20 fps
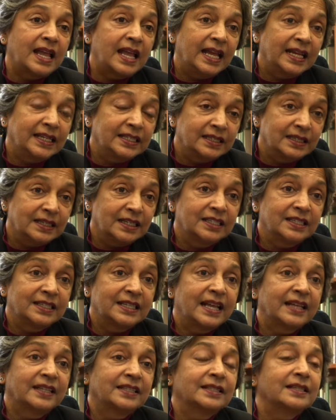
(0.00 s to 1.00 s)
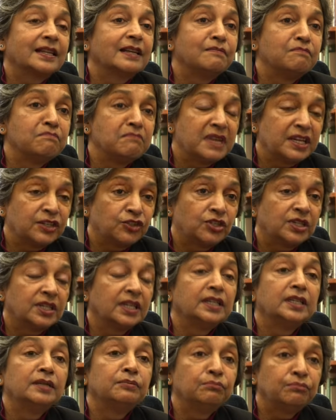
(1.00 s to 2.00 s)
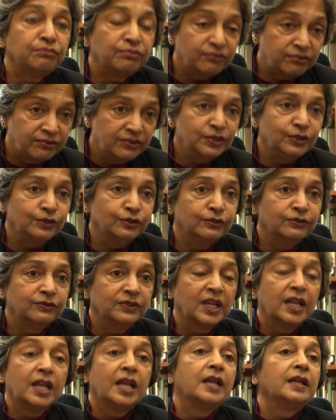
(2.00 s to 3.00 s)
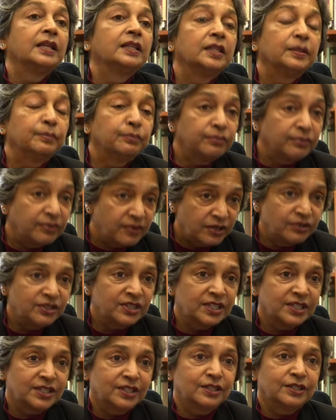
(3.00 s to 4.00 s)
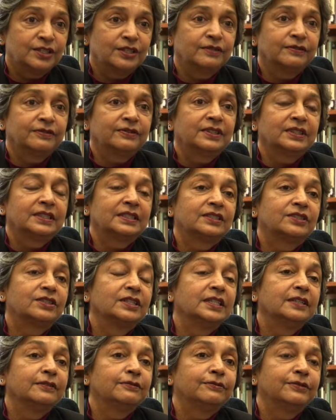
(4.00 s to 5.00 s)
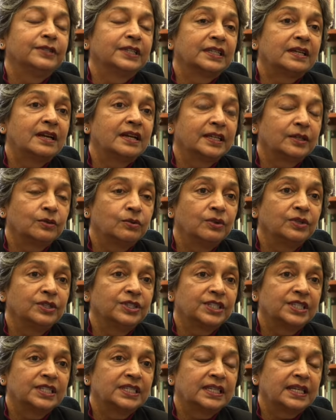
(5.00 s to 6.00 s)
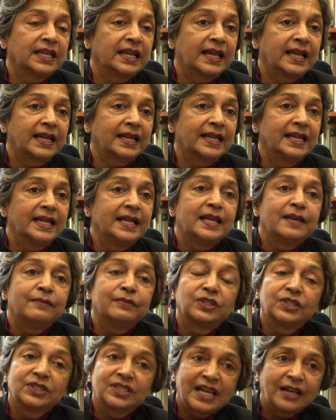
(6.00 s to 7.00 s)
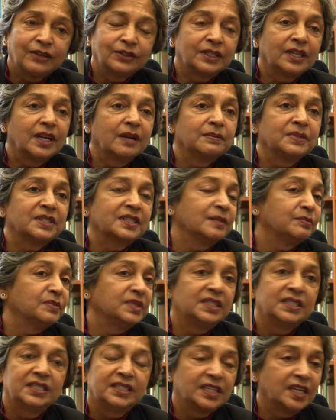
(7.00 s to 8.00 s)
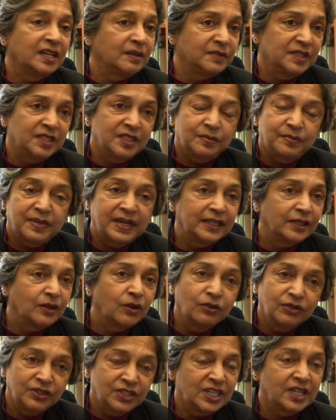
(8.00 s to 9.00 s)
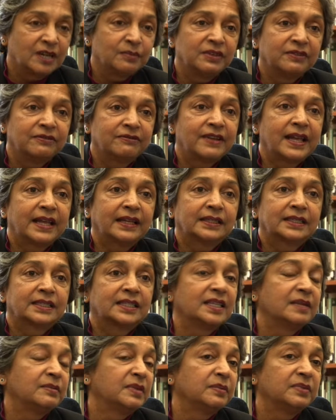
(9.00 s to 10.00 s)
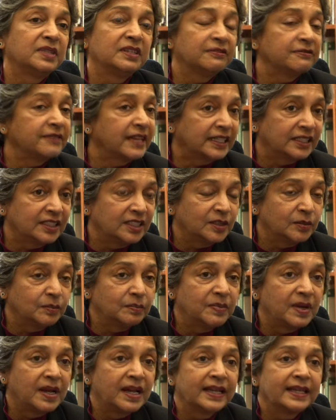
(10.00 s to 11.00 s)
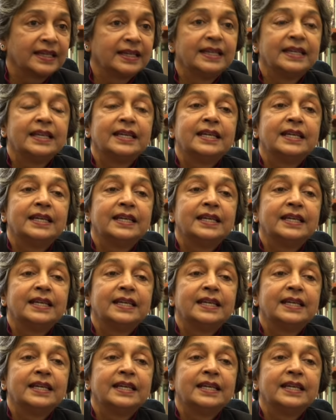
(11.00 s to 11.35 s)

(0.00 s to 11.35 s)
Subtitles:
and assess and measure and improve the processes of delivering high quality care, because outcomes can be determined by long-term effects. They may be affected by